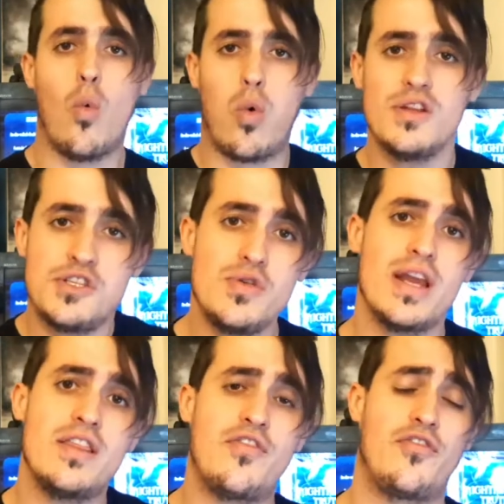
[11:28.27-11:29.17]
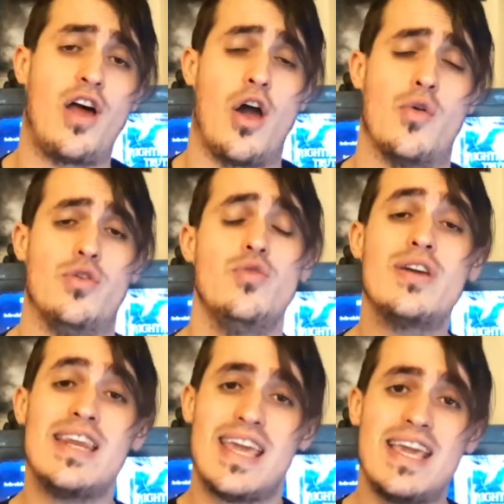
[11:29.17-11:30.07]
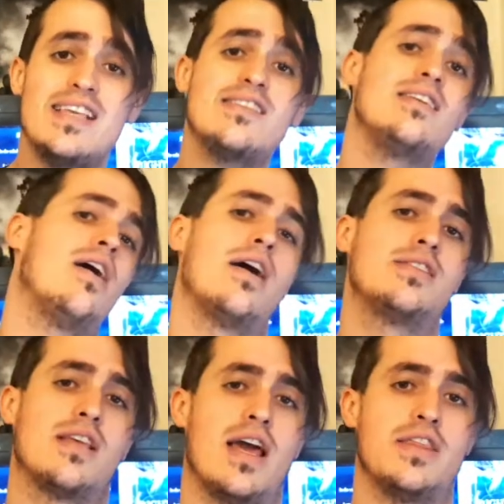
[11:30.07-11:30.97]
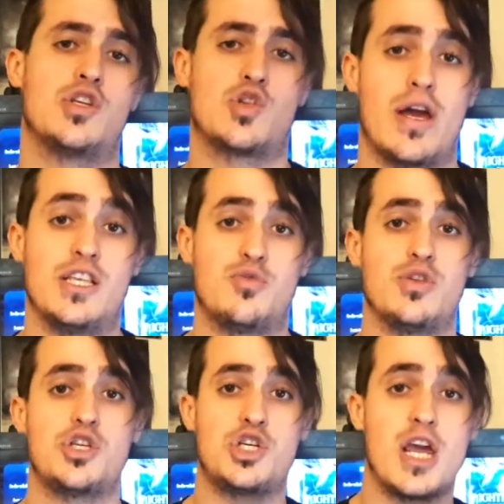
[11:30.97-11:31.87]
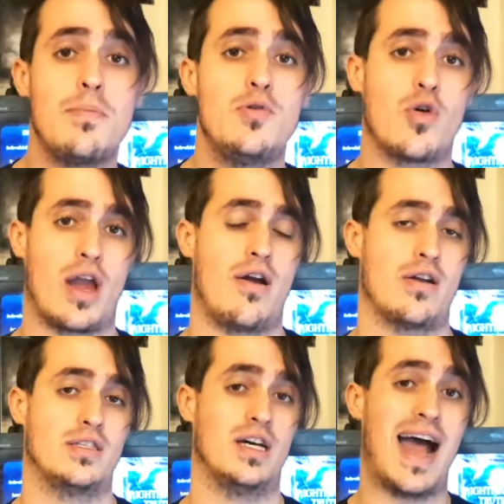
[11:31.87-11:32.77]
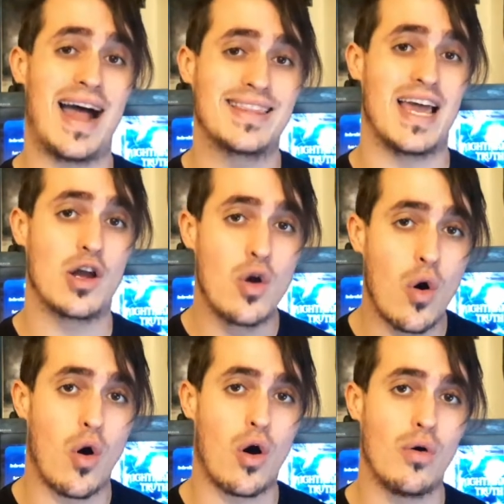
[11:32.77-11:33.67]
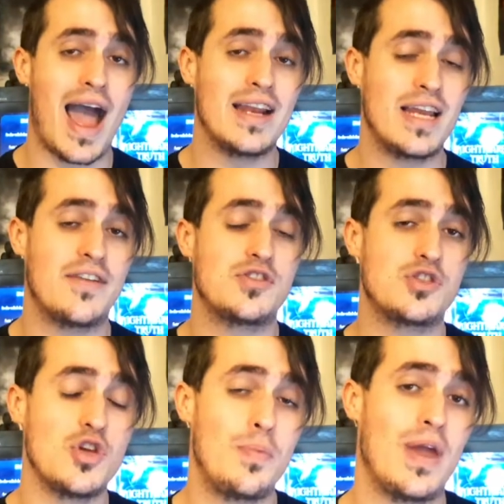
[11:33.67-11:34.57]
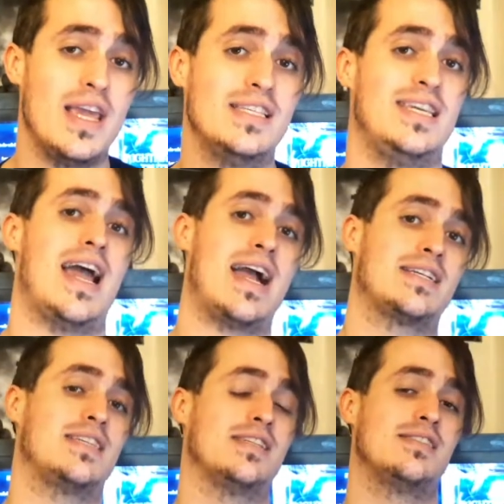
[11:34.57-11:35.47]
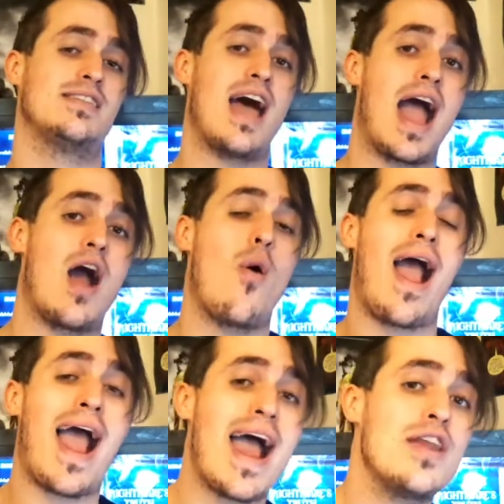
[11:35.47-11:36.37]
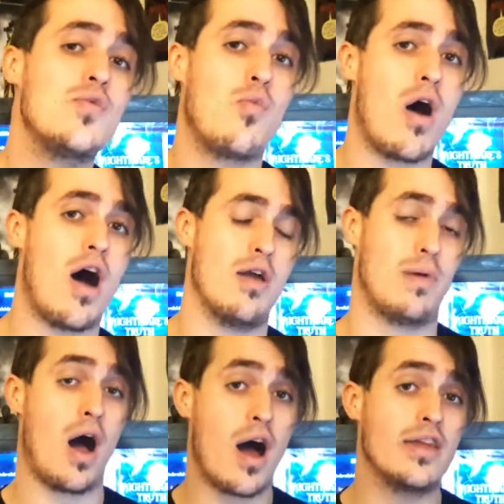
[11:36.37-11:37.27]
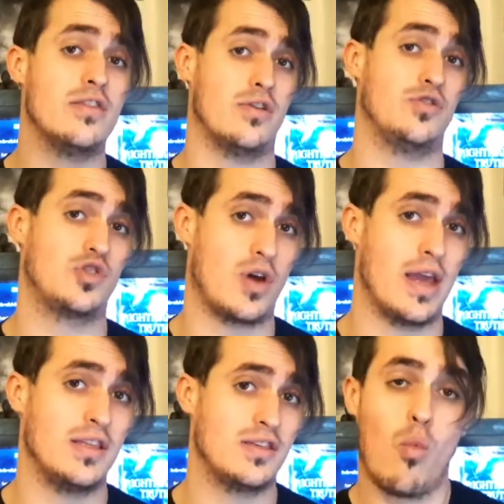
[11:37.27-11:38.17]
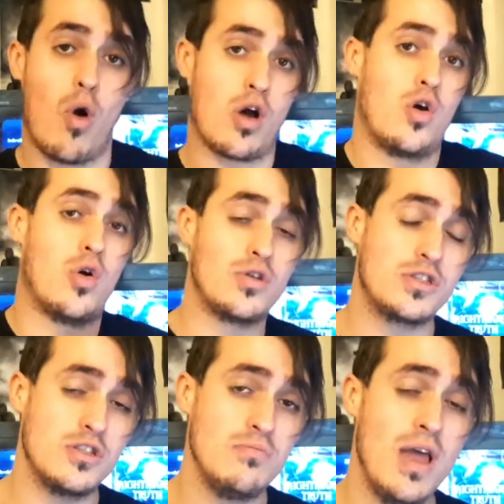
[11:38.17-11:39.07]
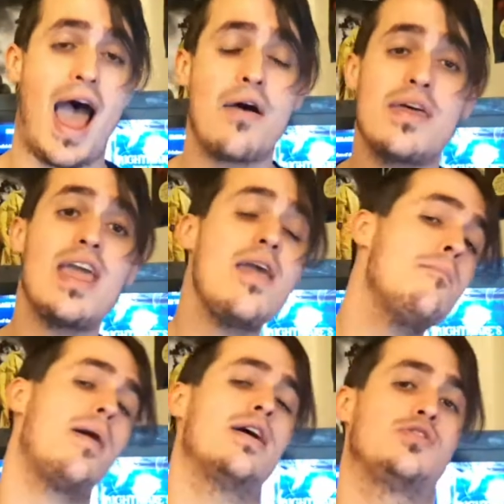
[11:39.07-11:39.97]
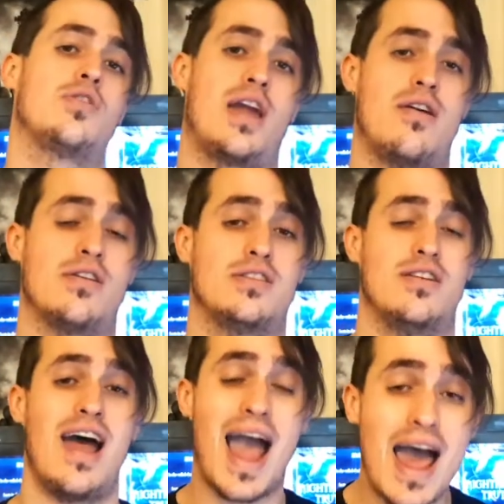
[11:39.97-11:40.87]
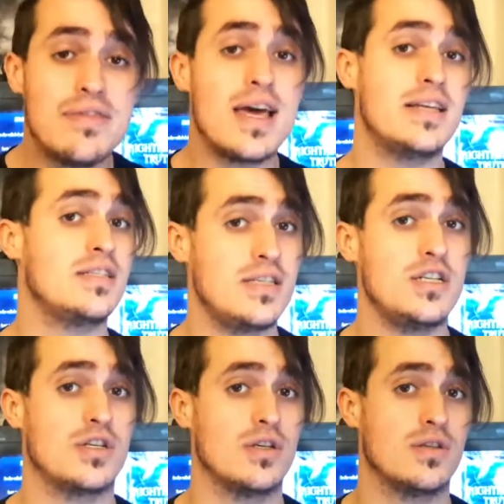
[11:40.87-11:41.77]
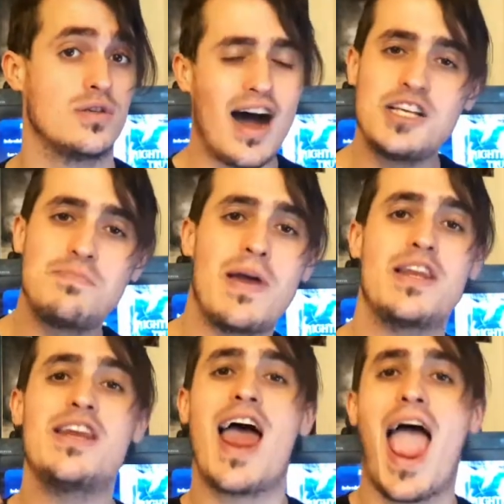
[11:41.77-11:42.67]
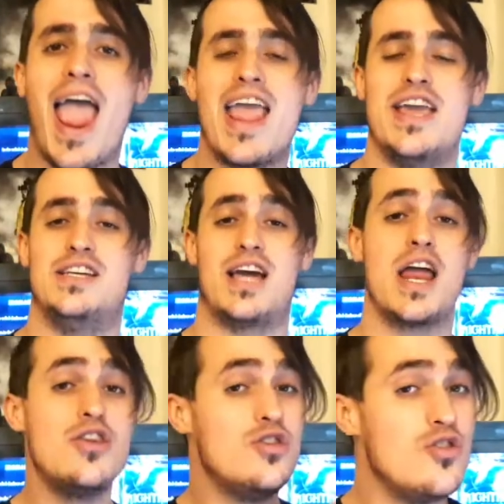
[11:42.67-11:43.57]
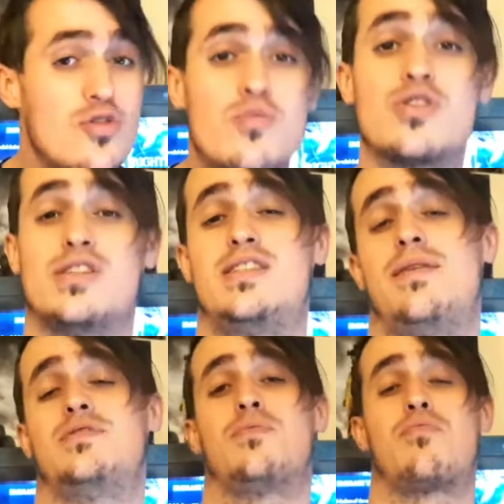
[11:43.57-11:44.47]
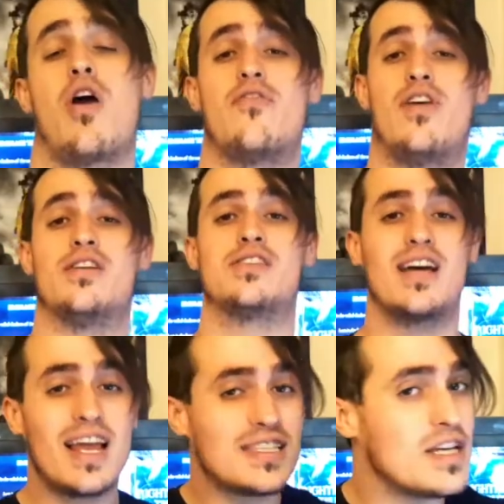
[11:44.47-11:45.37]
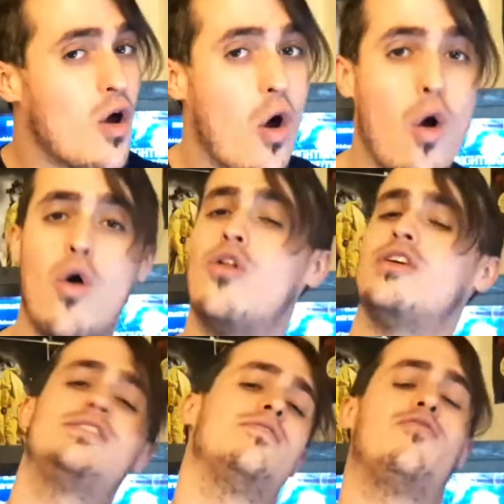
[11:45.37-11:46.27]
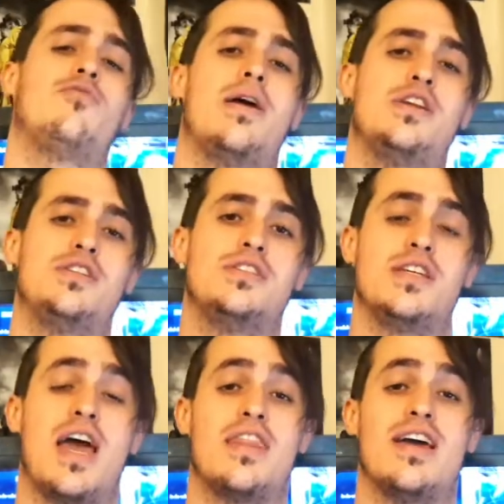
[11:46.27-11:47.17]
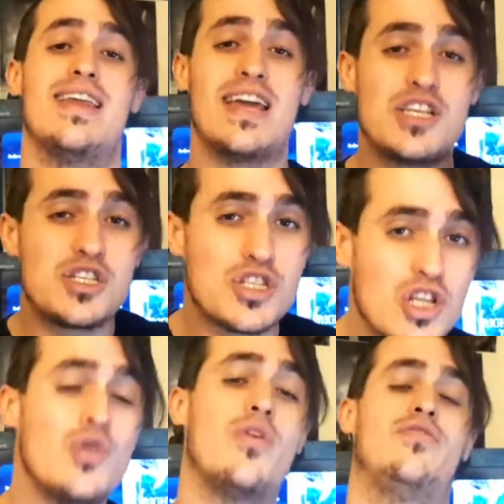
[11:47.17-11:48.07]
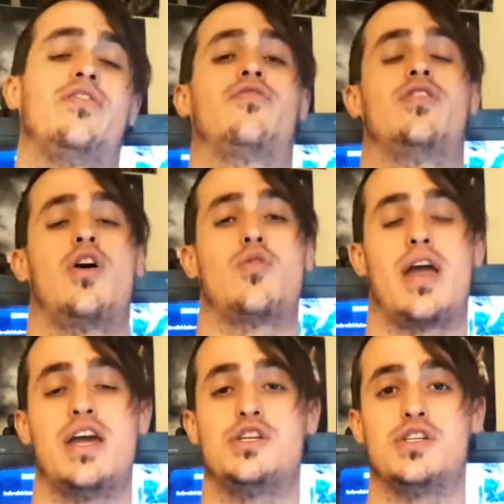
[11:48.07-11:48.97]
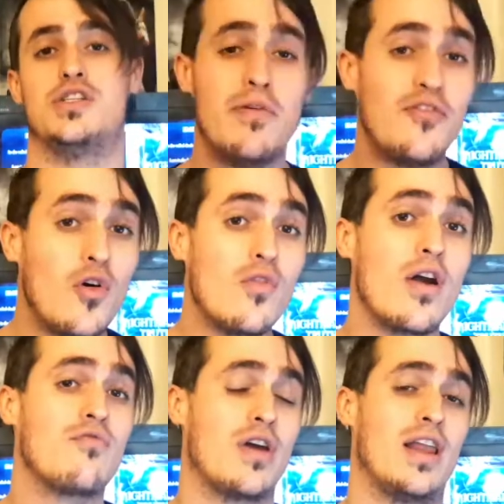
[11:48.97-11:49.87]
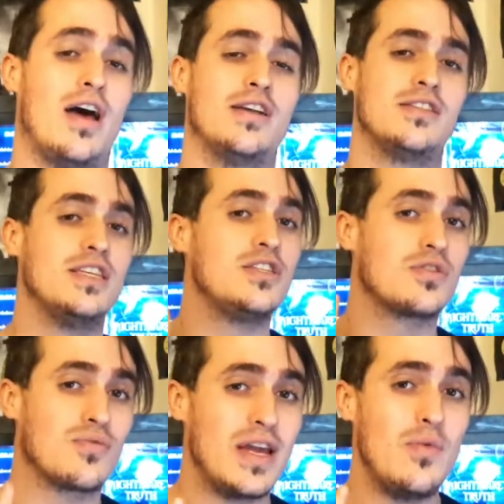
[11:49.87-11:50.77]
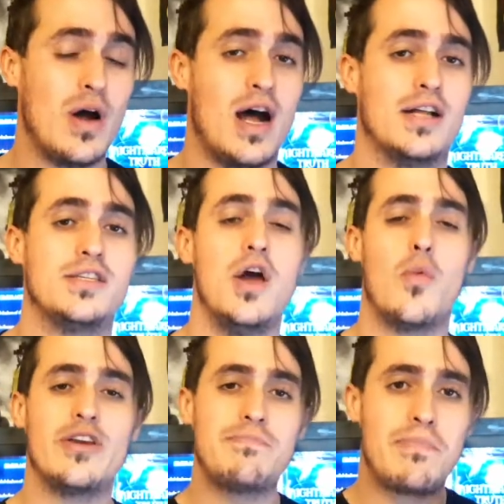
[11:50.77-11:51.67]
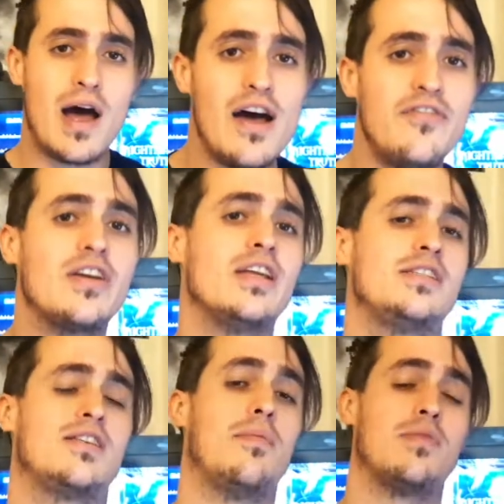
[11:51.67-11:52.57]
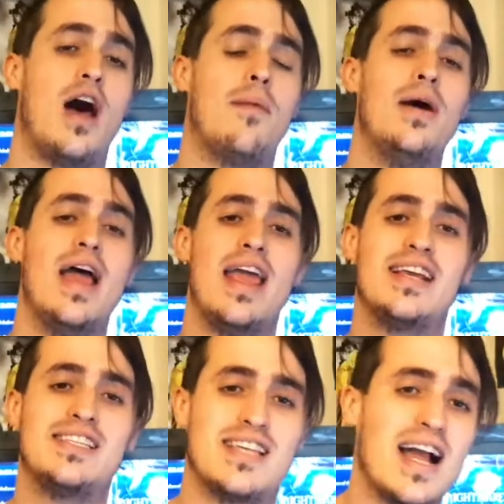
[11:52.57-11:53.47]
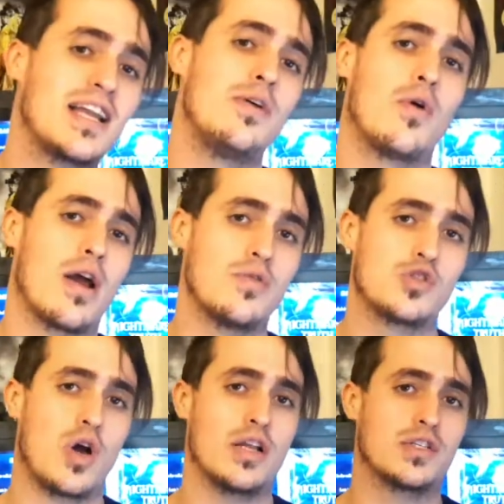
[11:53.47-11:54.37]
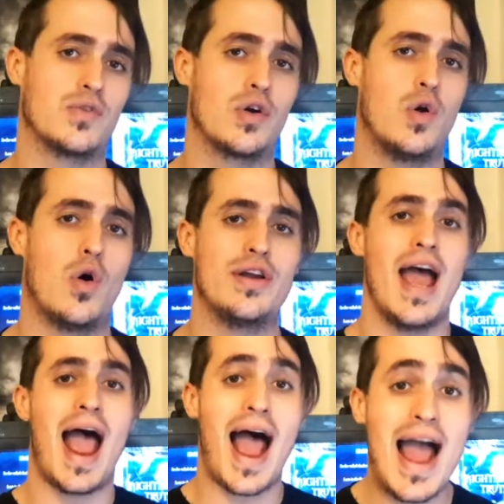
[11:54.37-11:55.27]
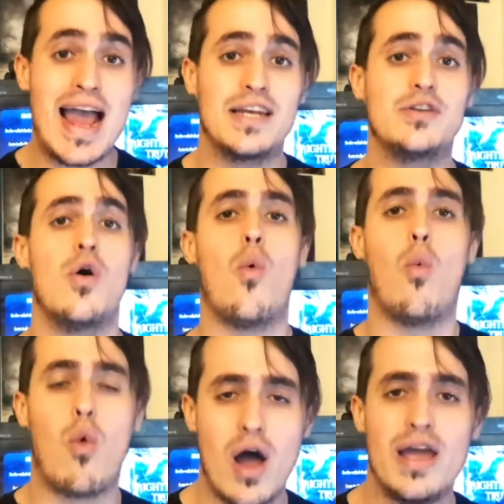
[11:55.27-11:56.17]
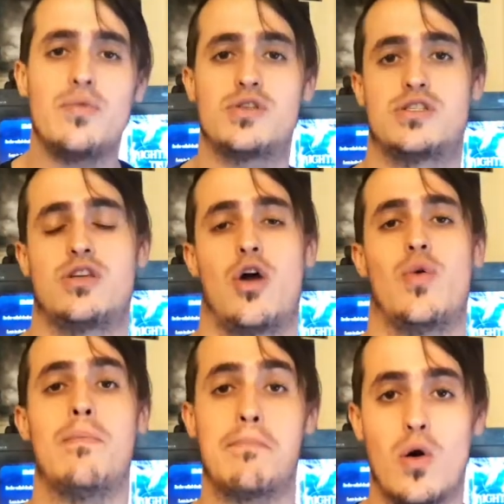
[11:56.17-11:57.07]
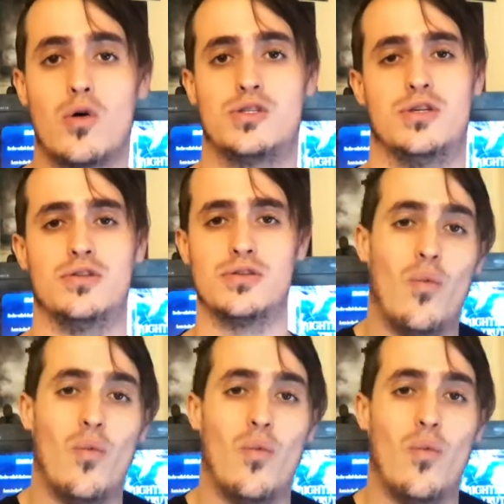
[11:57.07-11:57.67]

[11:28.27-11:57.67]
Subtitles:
Once you get in the flow, you can easily isolate the traits which shape your character at their core, and have super easy access to the how and why behind those traits. What caused them, how they impact your character, and their decisions. I spent an age and numerous attempted profiles collecting all this information together in a slew of different locations before I realized the three words which perfectly summed up exactly what I was trying to record and why it was so important.